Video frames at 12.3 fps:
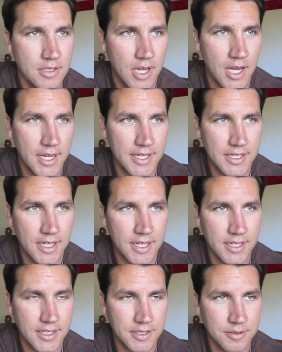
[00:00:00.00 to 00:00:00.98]
I,
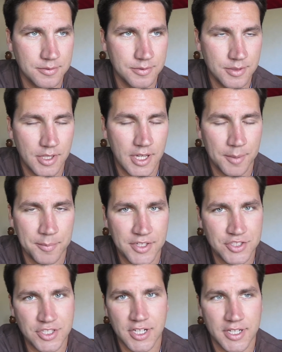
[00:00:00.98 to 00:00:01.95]
I, like I
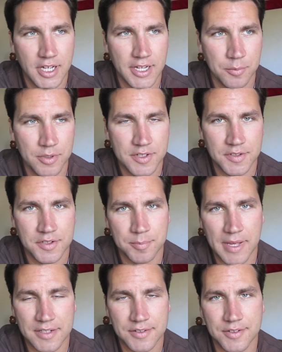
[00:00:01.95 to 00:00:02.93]
mentioned, I, I went to
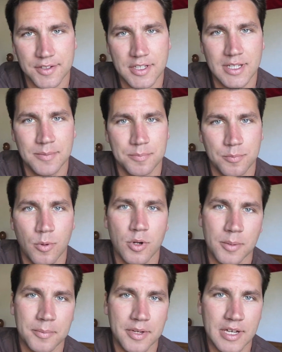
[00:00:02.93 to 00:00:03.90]
back sleep,
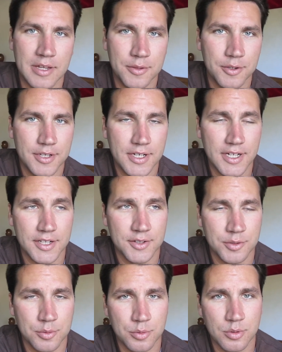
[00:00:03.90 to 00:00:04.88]
woke up about 9.30 and I got to
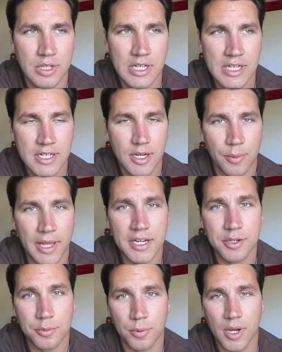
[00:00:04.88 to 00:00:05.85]
school. I ran
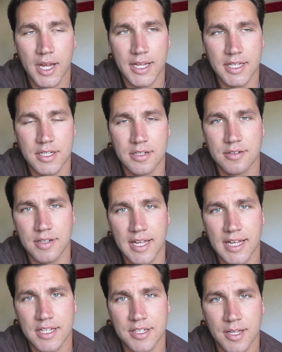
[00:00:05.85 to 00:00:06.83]
into Ryan,
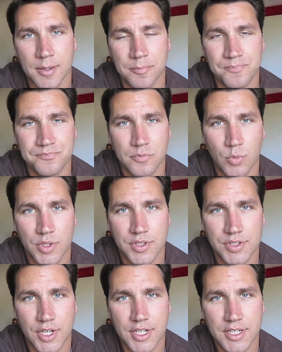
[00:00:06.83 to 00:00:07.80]
and um, we
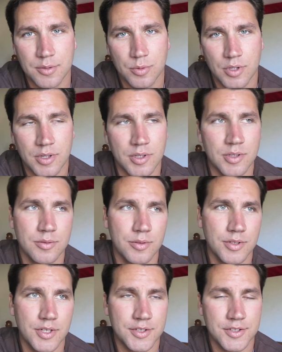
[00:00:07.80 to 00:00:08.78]
studied in one of the,
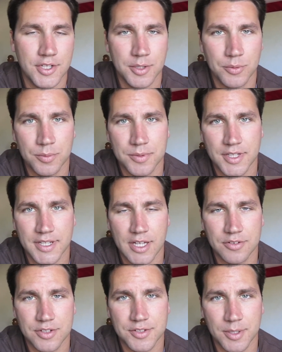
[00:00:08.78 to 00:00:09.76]
the study rooms at
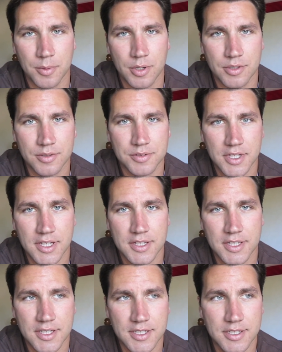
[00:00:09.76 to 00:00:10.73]
Cal State San Marcos, and
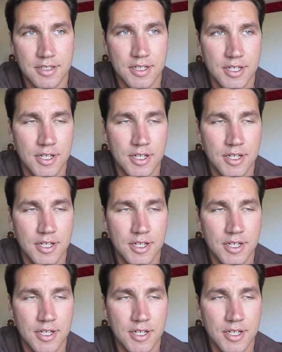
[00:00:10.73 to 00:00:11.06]
then